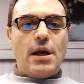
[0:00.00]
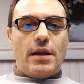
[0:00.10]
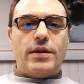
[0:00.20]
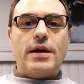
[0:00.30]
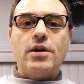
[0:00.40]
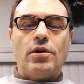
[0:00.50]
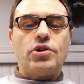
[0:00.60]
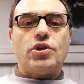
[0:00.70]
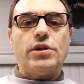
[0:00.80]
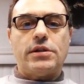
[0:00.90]
They're not
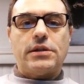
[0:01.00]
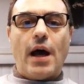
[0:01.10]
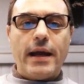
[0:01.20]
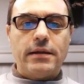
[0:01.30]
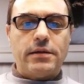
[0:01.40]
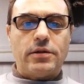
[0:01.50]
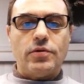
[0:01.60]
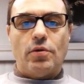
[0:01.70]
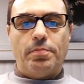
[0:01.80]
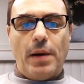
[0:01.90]
just tied to your
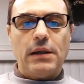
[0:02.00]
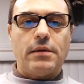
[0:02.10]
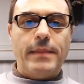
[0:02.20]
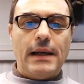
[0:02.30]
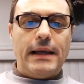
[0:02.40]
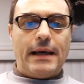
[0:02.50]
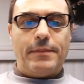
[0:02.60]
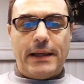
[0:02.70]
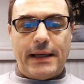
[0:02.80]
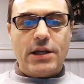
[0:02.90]
bulk mailing
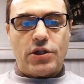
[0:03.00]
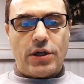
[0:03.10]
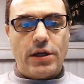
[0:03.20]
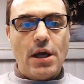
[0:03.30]
application,